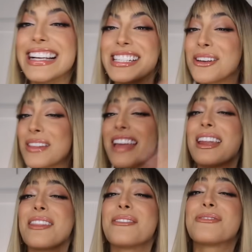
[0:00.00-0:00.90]
So then
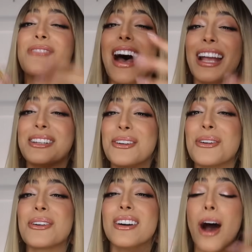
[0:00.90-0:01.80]
the
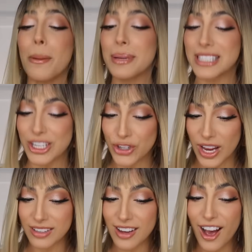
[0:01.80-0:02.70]
final
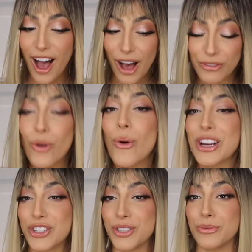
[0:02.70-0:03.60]
competition of
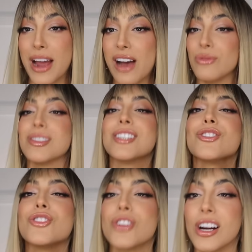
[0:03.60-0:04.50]
question rounds
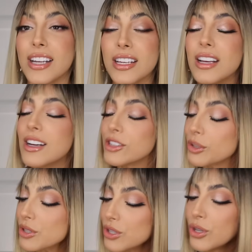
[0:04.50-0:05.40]
started. There
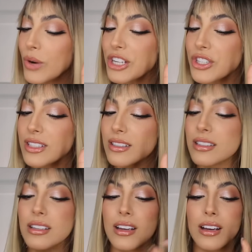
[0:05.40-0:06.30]
was 2
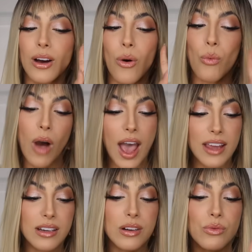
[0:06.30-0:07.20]
questions.
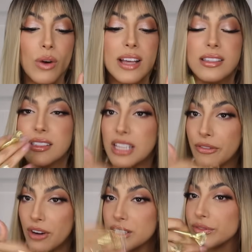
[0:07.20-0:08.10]
One was
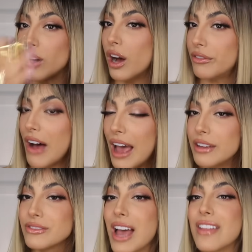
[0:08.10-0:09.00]
different for all
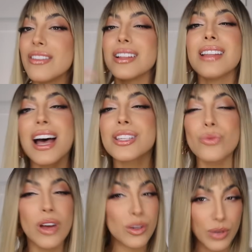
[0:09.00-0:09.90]
5. And then the last
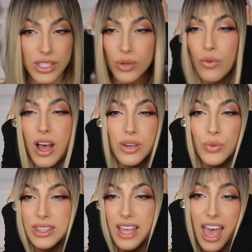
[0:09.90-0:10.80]
one was the one
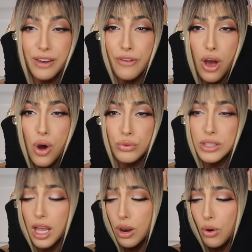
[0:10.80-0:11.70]
with the headphones.
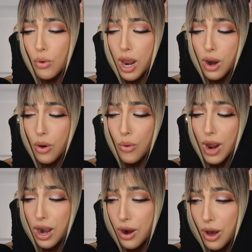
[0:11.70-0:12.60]
Hello, hello,
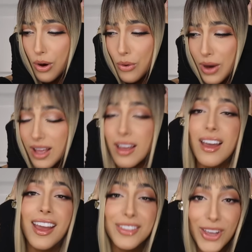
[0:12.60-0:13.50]
hello.
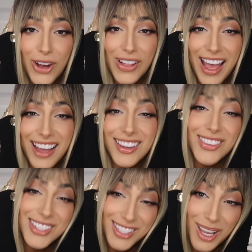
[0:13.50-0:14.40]
And they all had
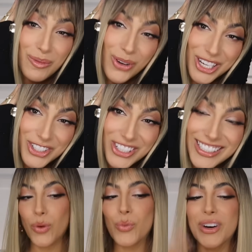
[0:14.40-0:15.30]
the same question.
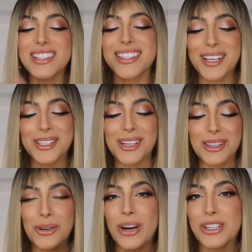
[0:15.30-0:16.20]
Once they started
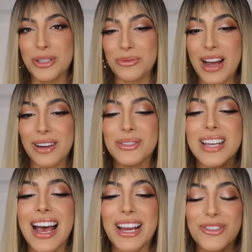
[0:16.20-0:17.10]
the question round,
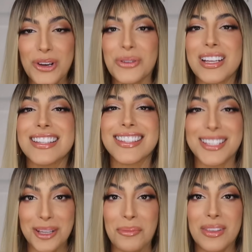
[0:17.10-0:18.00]
I noticed
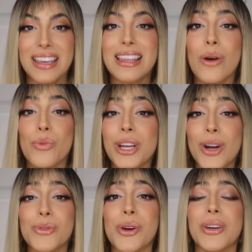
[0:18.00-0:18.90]
something that we
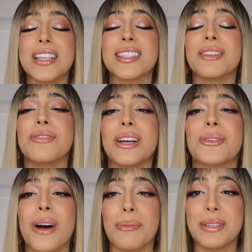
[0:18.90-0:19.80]
don't notice in the final
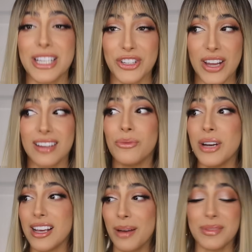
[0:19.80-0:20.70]
competition when
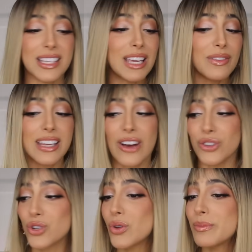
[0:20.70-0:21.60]
it comes to evening gowns
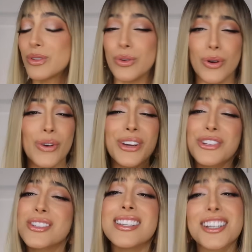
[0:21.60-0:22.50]
or swimsuit or
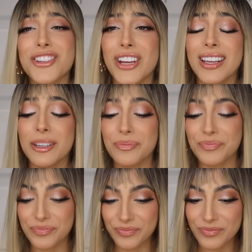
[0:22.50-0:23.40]
introduction.
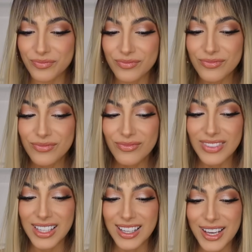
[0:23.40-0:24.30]

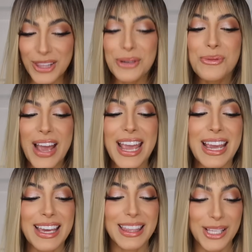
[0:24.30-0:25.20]
The
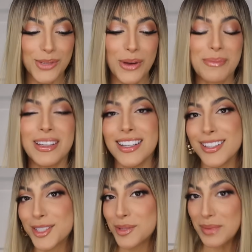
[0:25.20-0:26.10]
way these women
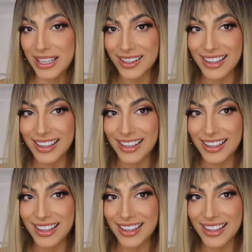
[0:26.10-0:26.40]
speak.